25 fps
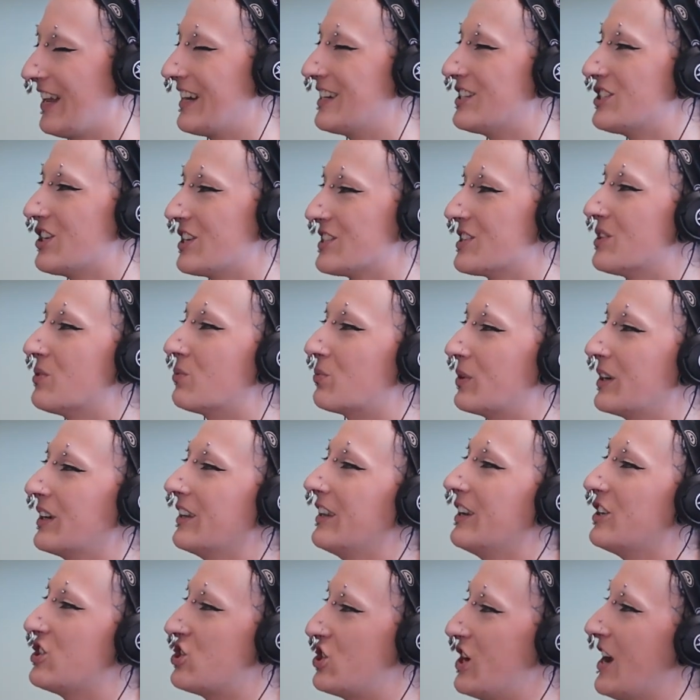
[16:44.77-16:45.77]
Like, does it
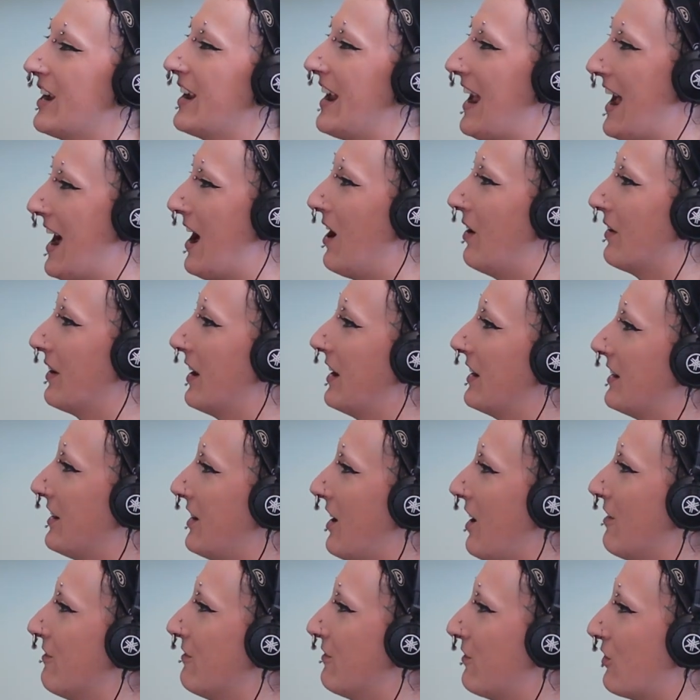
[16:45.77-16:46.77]
really check out
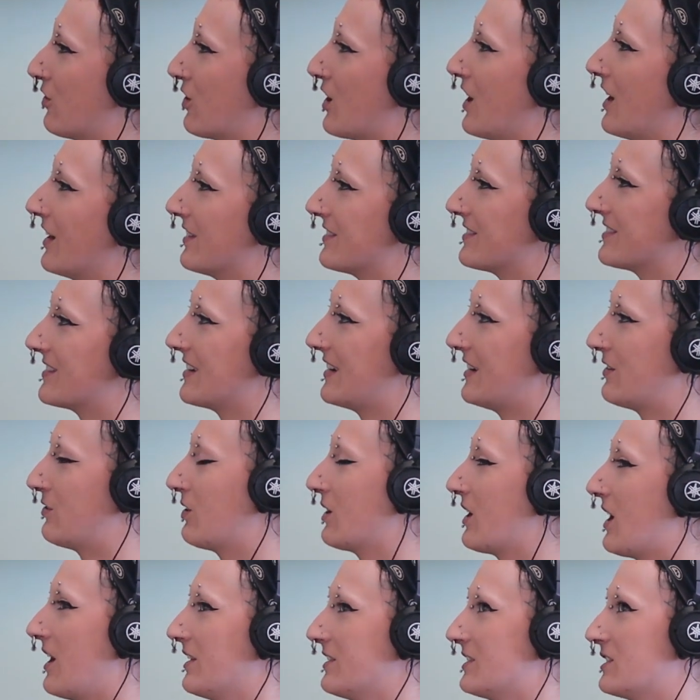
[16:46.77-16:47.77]
enough for us in
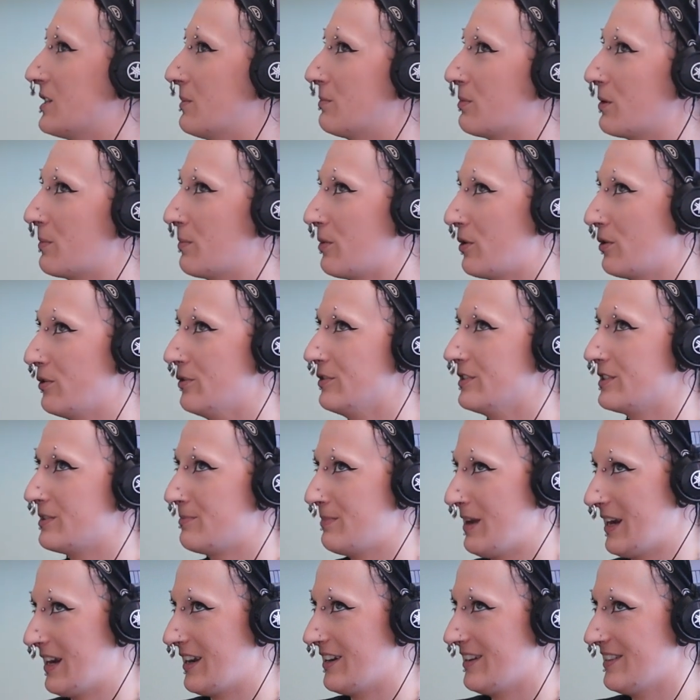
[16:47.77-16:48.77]
regards to
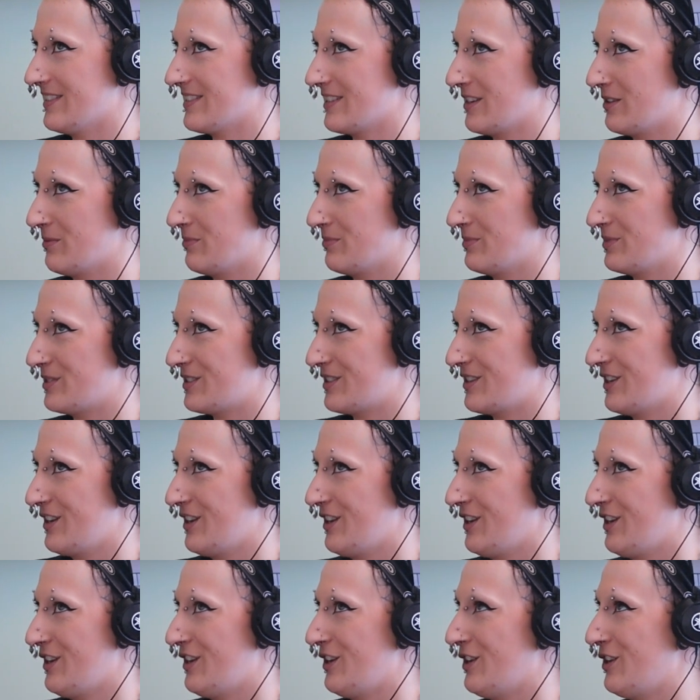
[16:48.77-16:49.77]
proposed
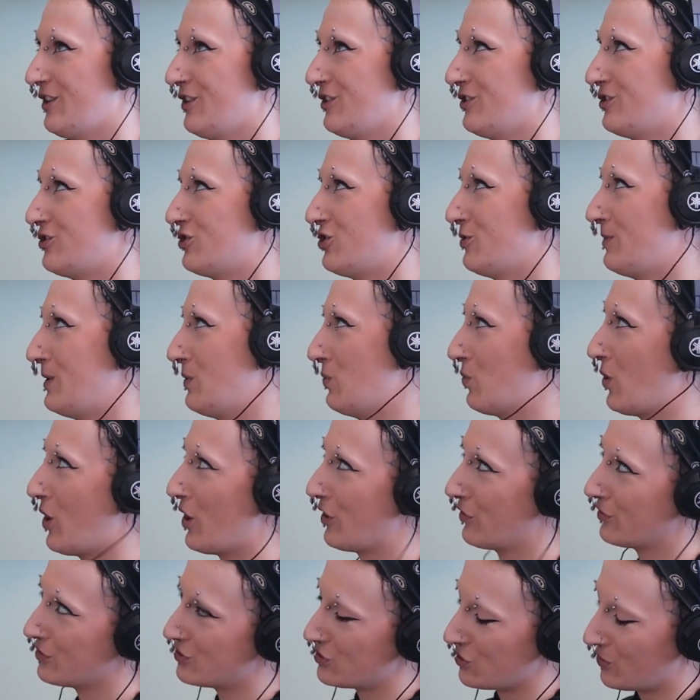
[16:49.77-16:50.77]
mechanisms? to be
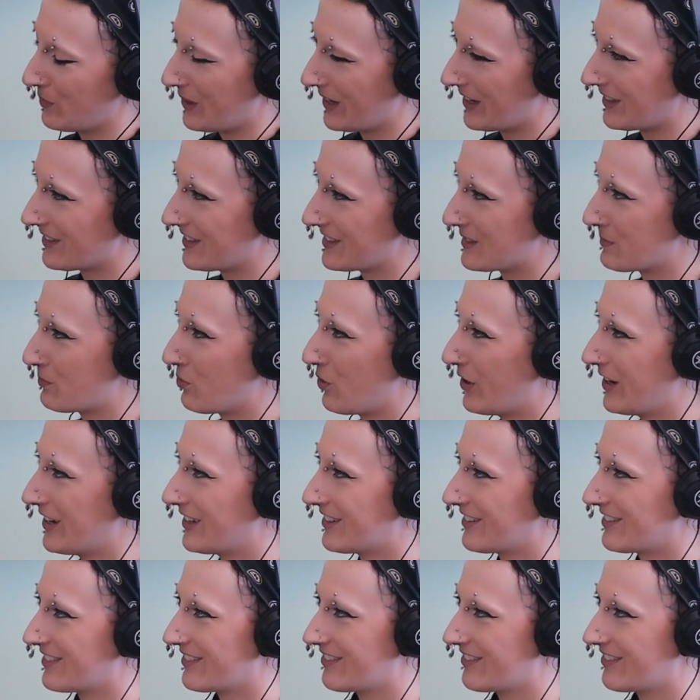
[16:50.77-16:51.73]
worth doing at this point?